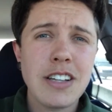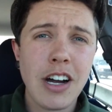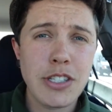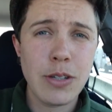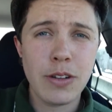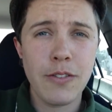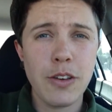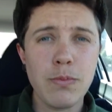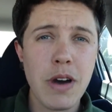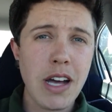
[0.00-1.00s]
talked to in a
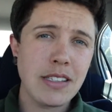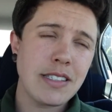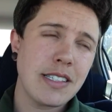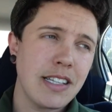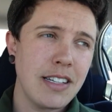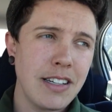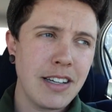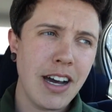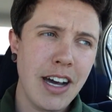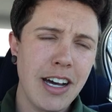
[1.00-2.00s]
few months,
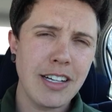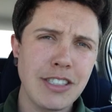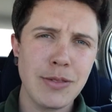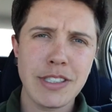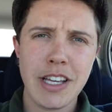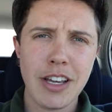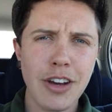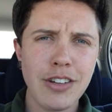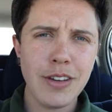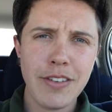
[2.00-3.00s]
and uh, she was like,
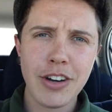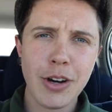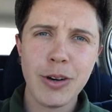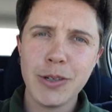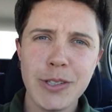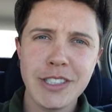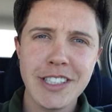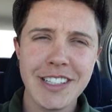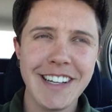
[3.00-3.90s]
"Oh, do you have a cold?"